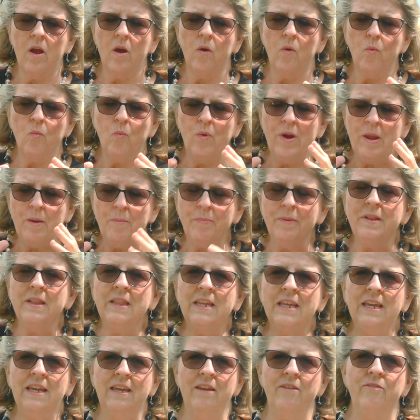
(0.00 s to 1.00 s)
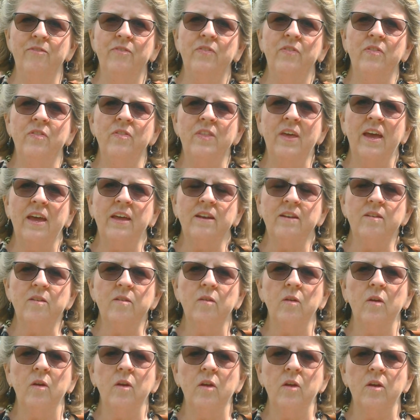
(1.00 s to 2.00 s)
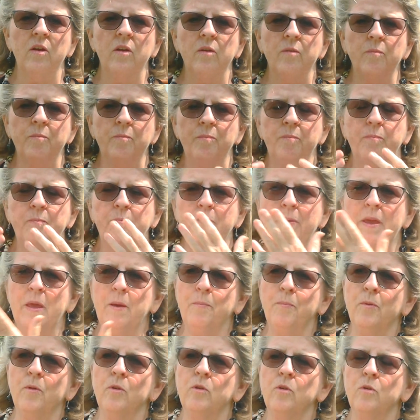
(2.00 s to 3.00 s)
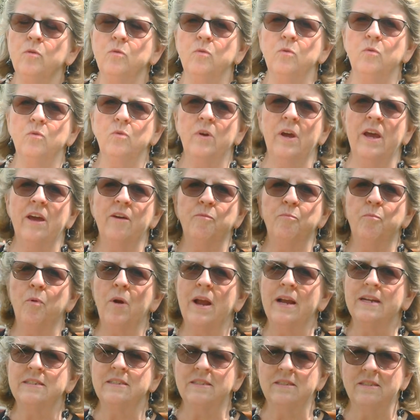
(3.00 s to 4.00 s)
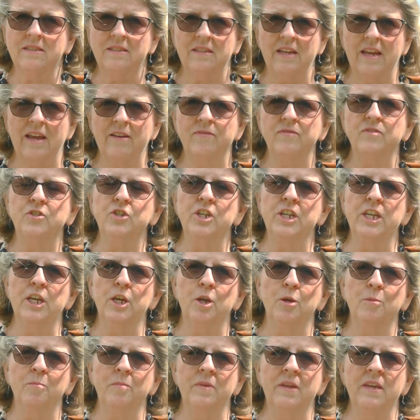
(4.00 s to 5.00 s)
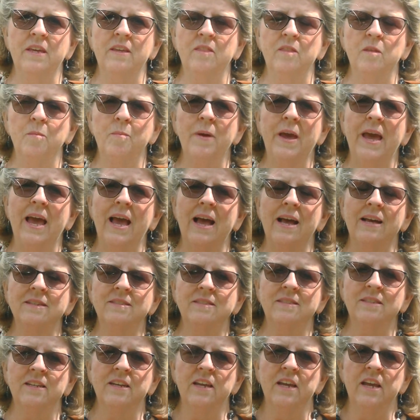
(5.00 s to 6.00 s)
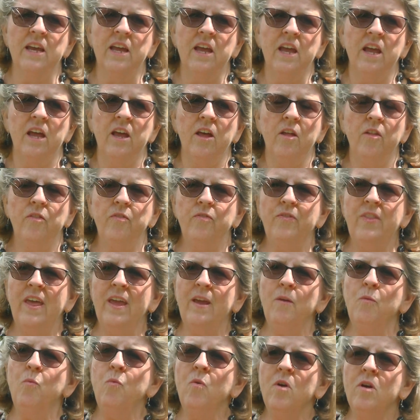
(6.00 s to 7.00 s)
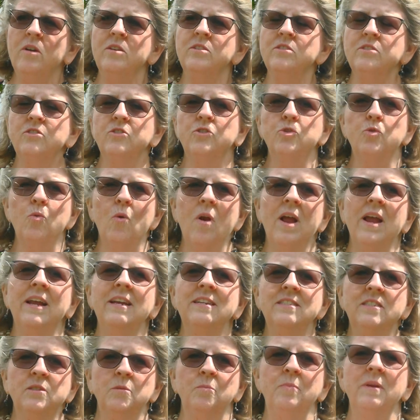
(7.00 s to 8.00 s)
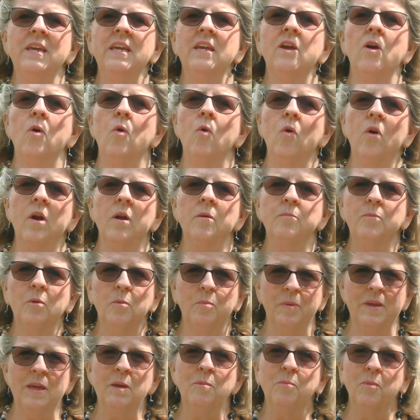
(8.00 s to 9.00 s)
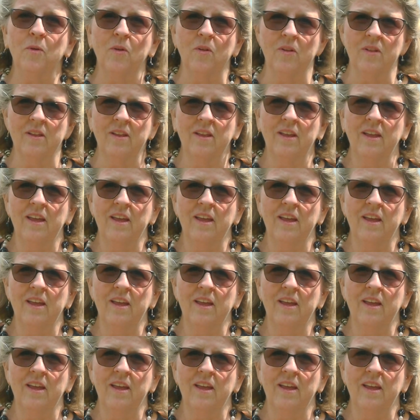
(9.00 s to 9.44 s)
we believe that people who have practiced FGM in the past they weren't trying to be horrible people.